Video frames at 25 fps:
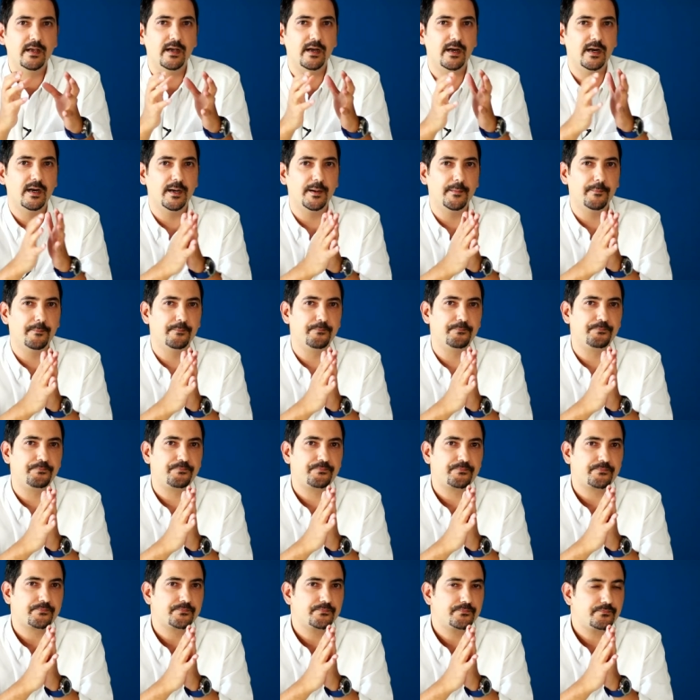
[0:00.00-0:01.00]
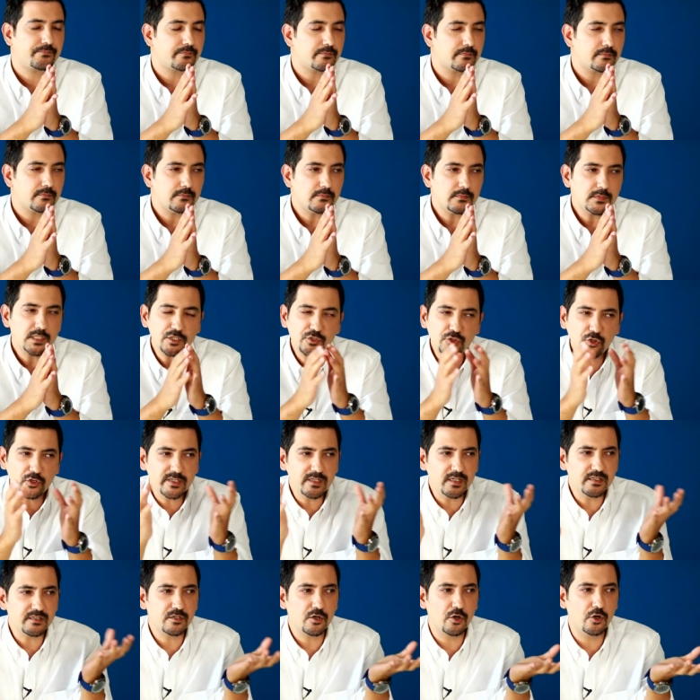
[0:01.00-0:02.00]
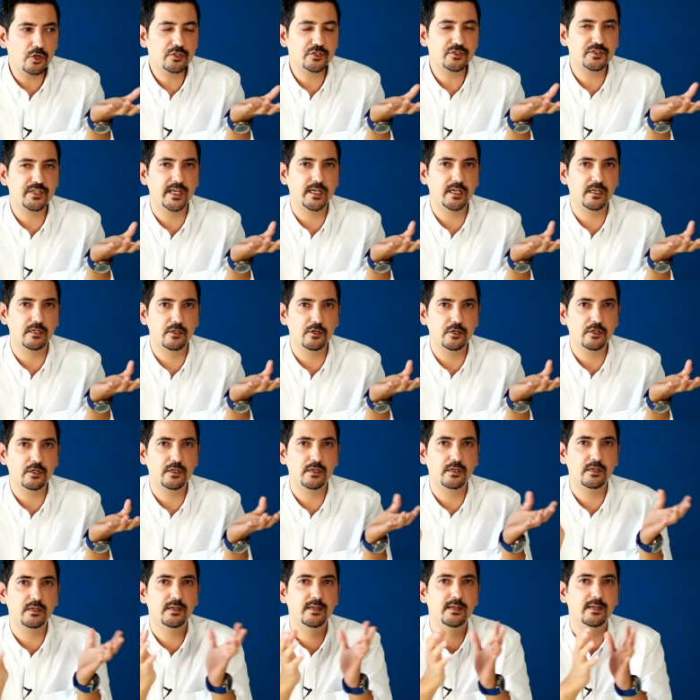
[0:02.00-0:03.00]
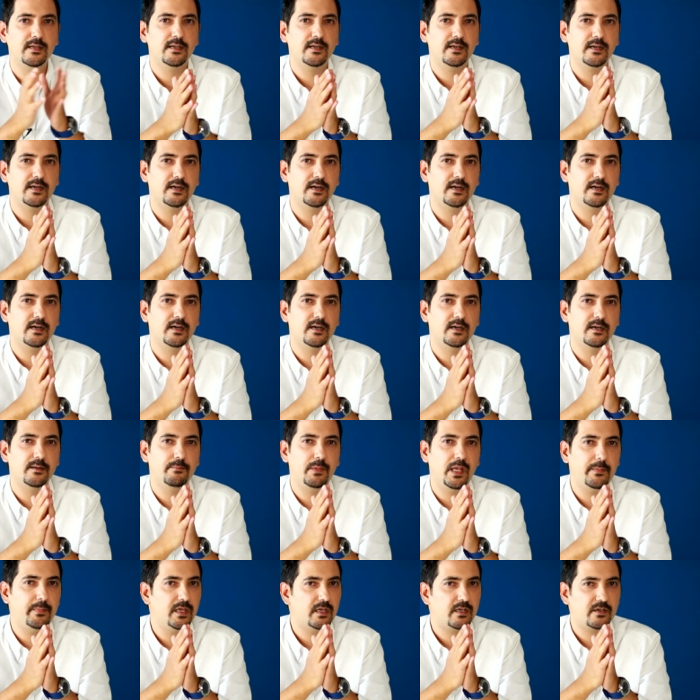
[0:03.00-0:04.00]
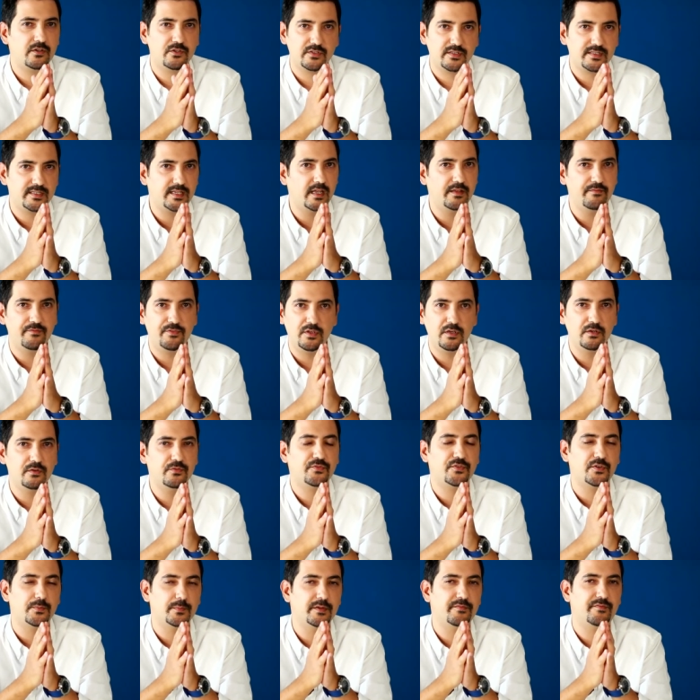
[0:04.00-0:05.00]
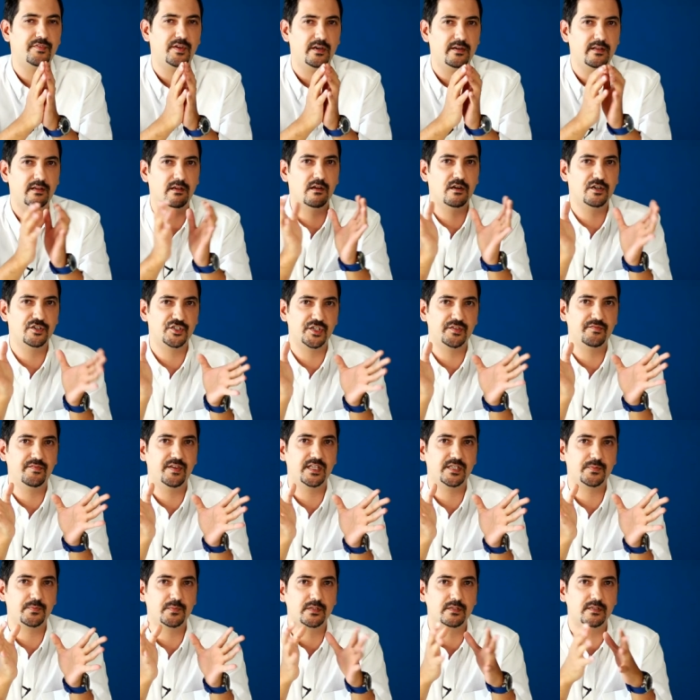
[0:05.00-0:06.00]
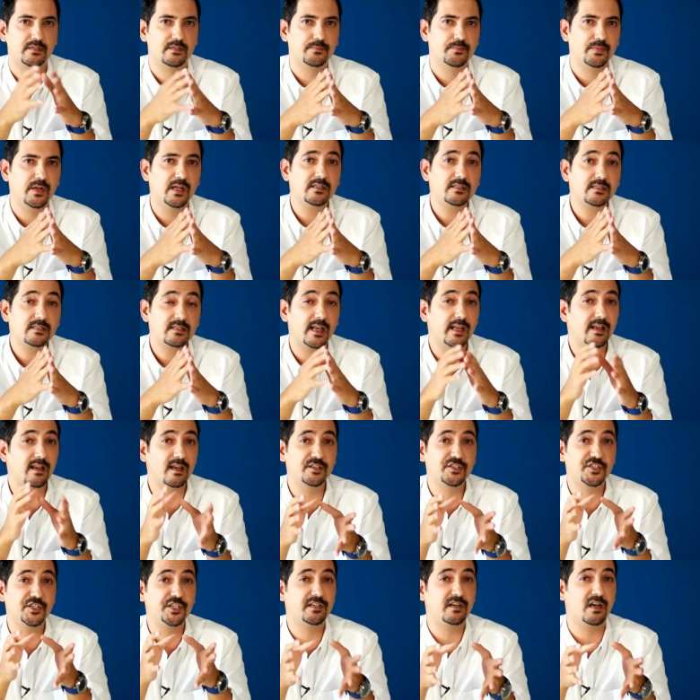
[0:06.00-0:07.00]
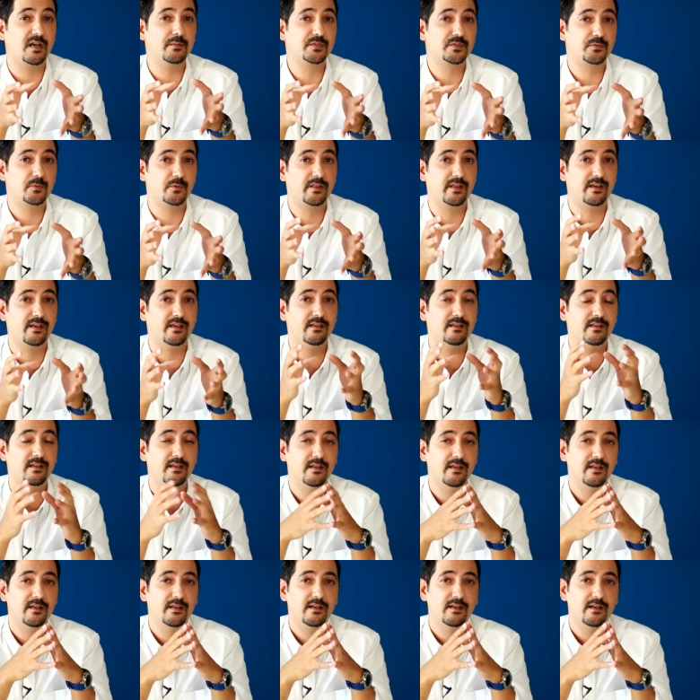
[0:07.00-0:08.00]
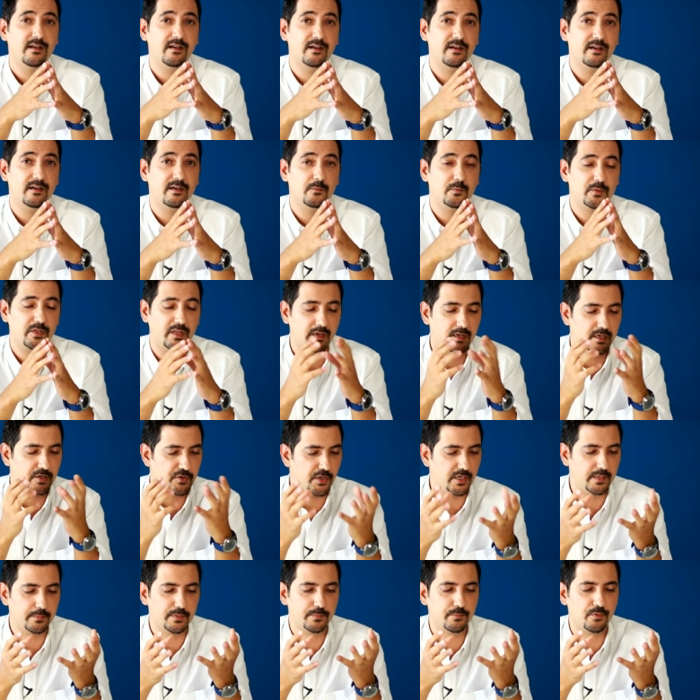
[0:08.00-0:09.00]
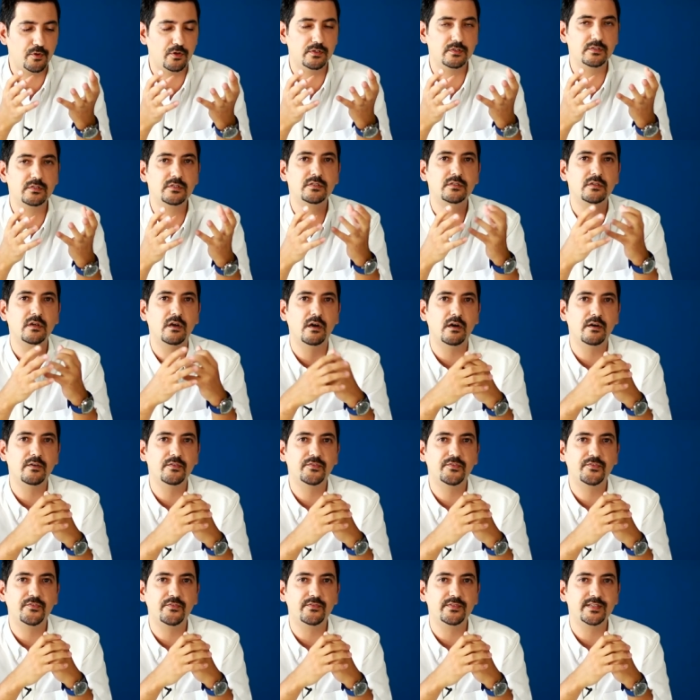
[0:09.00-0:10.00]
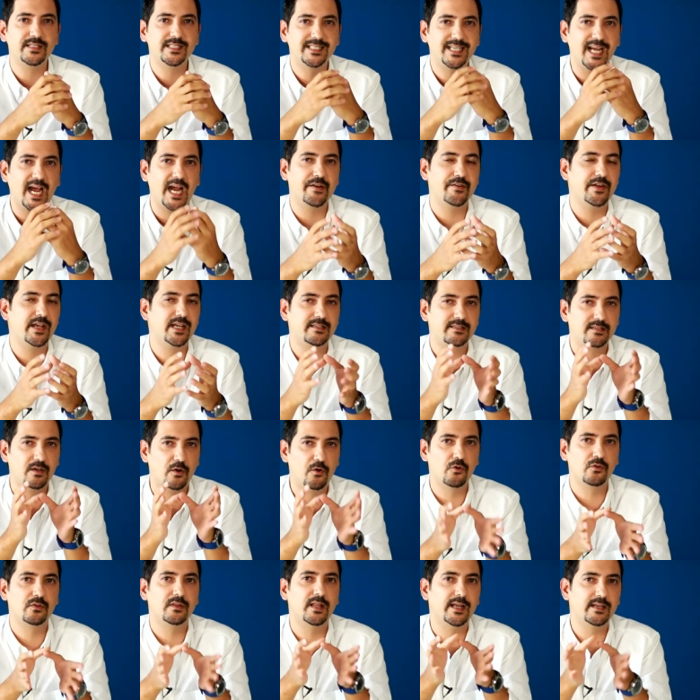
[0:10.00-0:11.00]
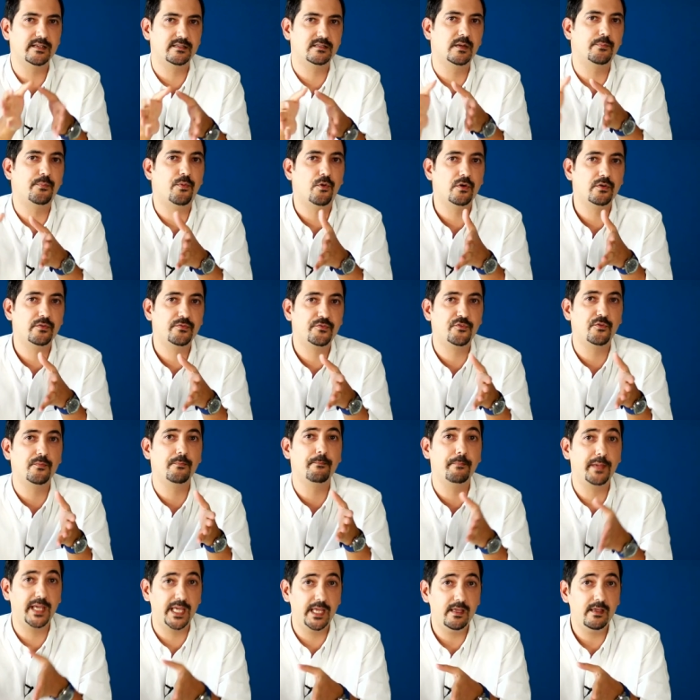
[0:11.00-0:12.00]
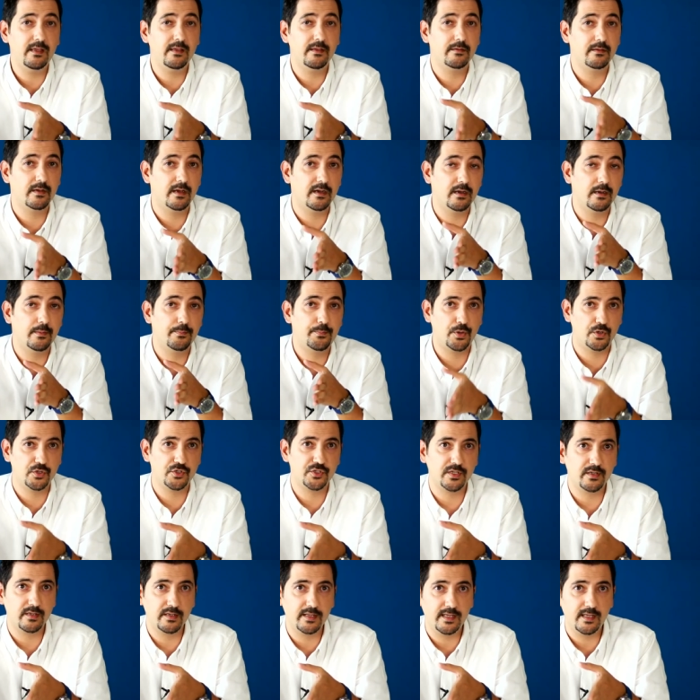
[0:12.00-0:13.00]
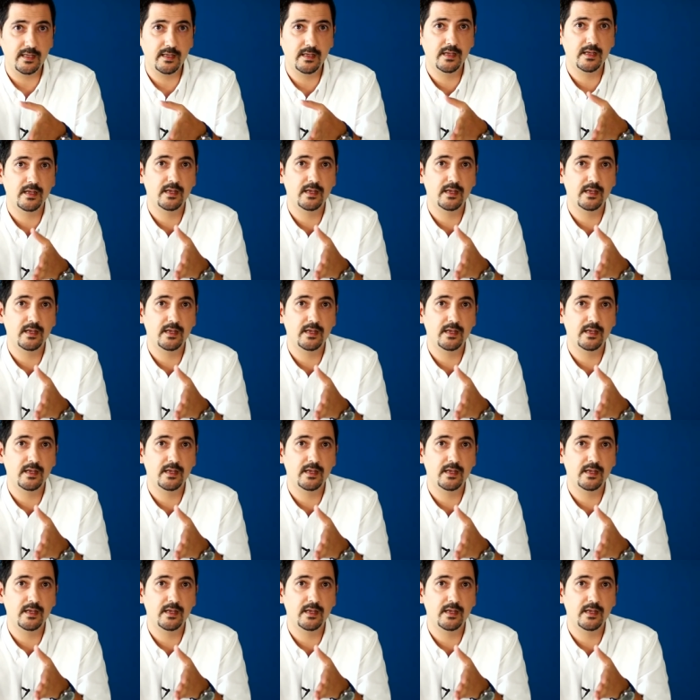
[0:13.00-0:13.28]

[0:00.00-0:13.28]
Um, so it doesn't hurt to take a look. Uh, maybe it can save you from a very large investment. Plus, L I G comes with a uh, with an incredible bonus of direct online support from me uh, personally.